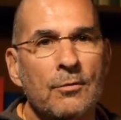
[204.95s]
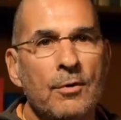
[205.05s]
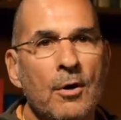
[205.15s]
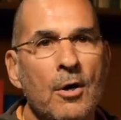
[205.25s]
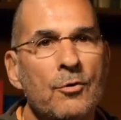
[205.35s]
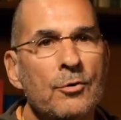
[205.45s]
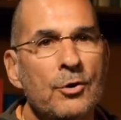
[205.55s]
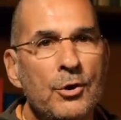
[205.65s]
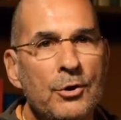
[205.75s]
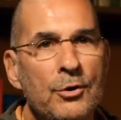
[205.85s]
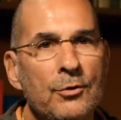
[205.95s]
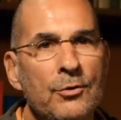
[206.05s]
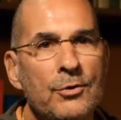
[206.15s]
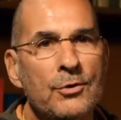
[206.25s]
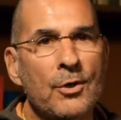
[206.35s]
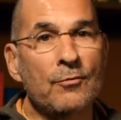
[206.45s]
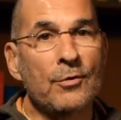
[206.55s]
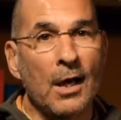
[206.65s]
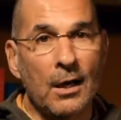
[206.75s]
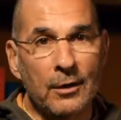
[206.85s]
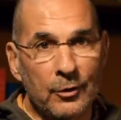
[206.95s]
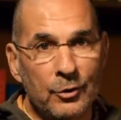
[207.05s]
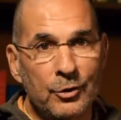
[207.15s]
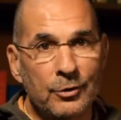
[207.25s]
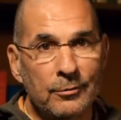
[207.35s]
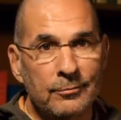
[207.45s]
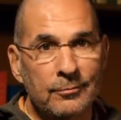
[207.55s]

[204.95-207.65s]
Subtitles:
There are traditions of knowledge,